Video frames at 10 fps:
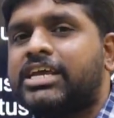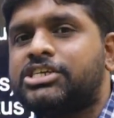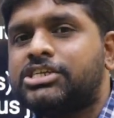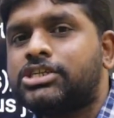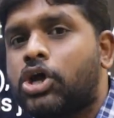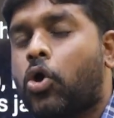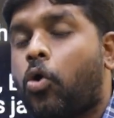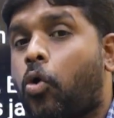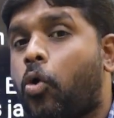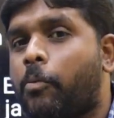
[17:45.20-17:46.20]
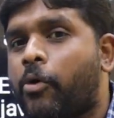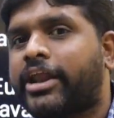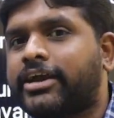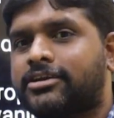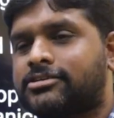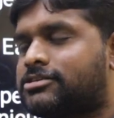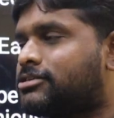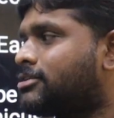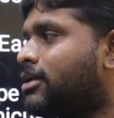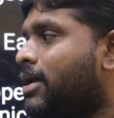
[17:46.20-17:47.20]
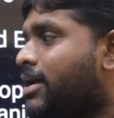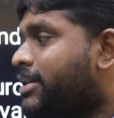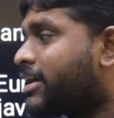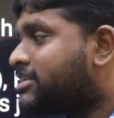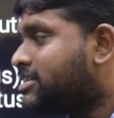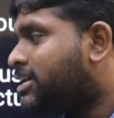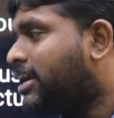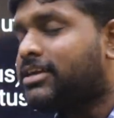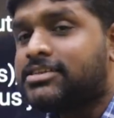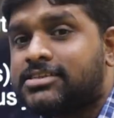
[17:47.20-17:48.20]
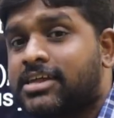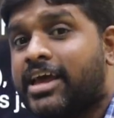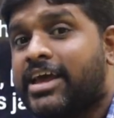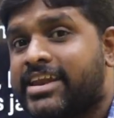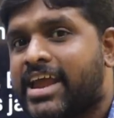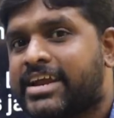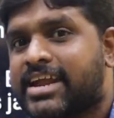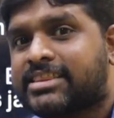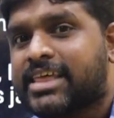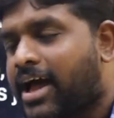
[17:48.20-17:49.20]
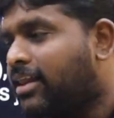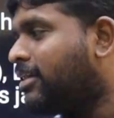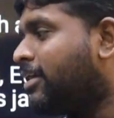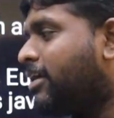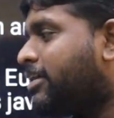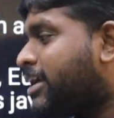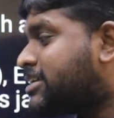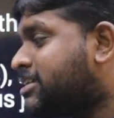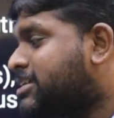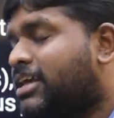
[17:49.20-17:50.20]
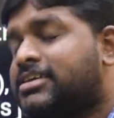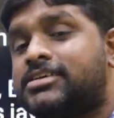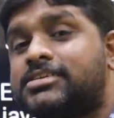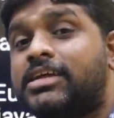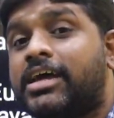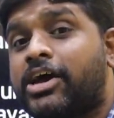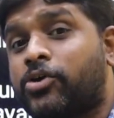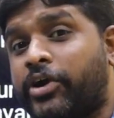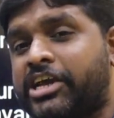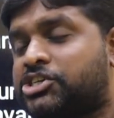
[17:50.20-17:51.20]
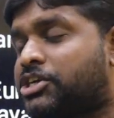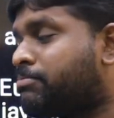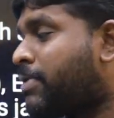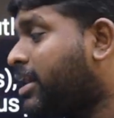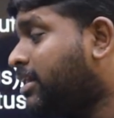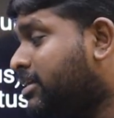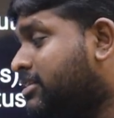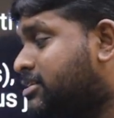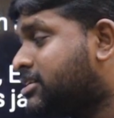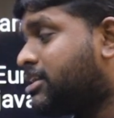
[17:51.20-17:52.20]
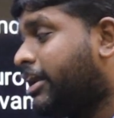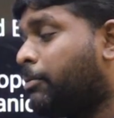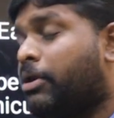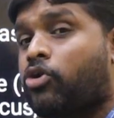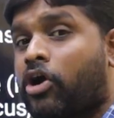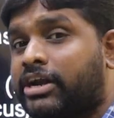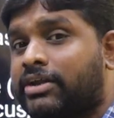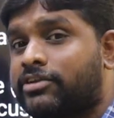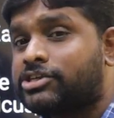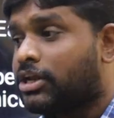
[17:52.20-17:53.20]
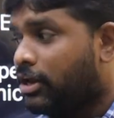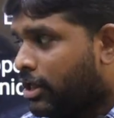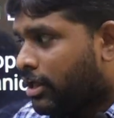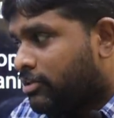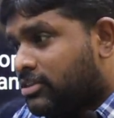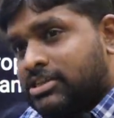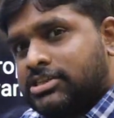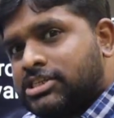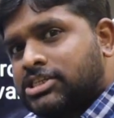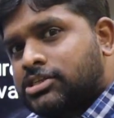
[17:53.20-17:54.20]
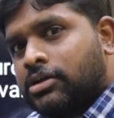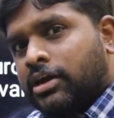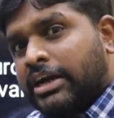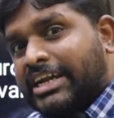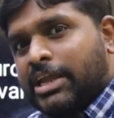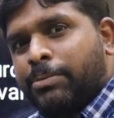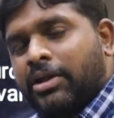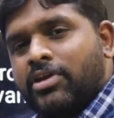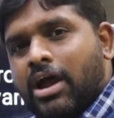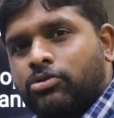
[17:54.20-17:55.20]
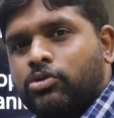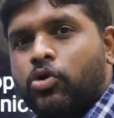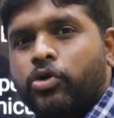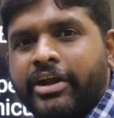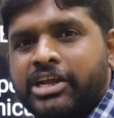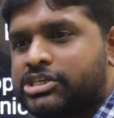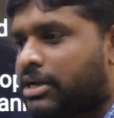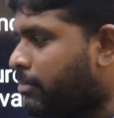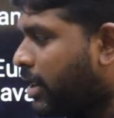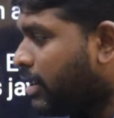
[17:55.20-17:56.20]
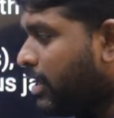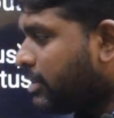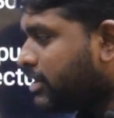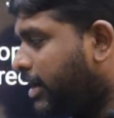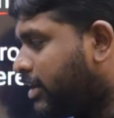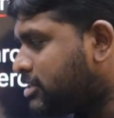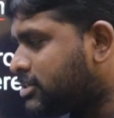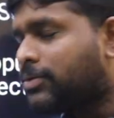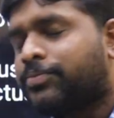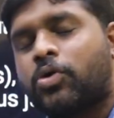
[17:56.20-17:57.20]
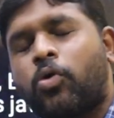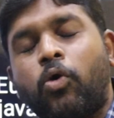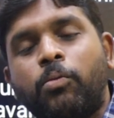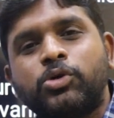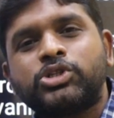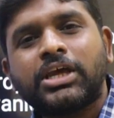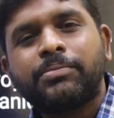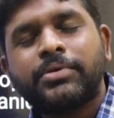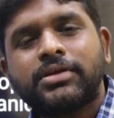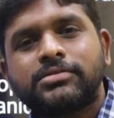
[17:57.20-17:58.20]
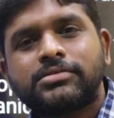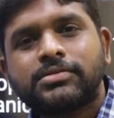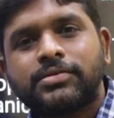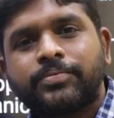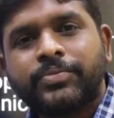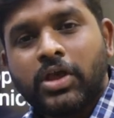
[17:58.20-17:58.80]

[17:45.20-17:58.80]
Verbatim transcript: stage is Homo erectus. Next stage is Neanderthal. Next stage is Rhodesian man. This is little bit controversial. This is deeper, we have to go Rhodesian man. Then it is Homo sapiens.